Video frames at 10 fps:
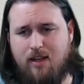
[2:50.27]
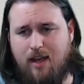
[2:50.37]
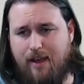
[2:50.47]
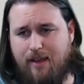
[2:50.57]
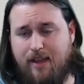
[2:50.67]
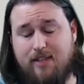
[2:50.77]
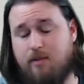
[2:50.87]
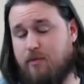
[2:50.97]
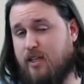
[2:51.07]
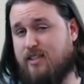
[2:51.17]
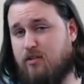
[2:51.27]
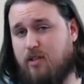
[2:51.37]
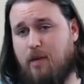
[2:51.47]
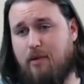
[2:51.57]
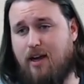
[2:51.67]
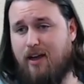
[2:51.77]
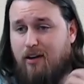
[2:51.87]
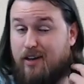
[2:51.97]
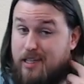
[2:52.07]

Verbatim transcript: And that's something to still keep an eye on.